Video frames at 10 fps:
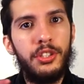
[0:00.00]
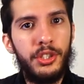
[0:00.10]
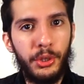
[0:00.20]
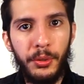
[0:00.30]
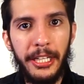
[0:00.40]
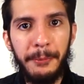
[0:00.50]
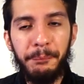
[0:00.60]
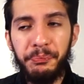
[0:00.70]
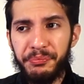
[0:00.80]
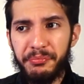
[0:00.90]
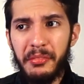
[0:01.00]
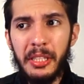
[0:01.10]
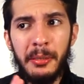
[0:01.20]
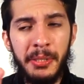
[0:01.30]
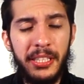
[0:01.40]
a degree.
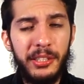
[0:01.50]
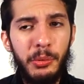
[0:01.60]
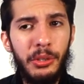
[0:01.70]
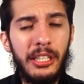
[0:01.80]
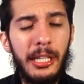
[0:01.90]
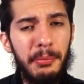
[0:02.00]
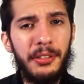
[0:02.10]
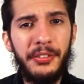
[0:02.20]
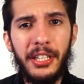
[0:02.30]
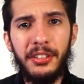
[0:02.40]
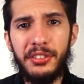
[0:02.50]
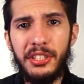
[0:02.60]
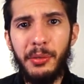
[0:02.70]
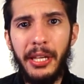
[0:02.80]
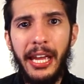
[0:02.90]
Because there were a couple of characters
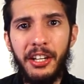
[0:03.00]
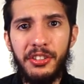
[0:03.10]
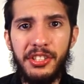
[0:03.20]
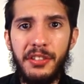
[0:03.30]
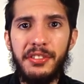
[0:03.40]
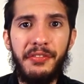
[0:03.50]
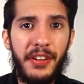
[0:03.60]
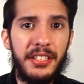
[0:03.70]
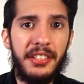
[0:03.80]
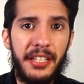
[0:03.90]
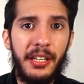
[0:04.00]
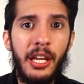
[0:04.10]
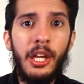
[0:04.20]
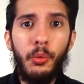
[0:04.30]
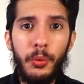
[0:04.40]
that we had ourselves invested in
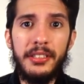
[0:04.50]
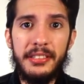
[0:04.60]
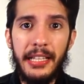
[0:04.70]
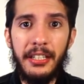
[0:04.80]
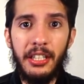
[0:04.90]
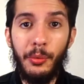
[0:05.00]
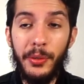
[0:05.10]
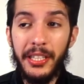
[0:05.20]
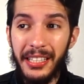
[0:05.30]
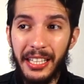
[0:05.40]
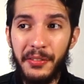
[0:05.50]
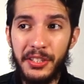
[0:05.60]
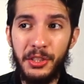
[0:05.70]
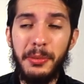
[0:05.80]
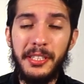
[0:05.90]
with Xandar. We can kind of
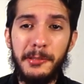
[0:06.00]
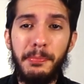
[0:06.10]
assume at this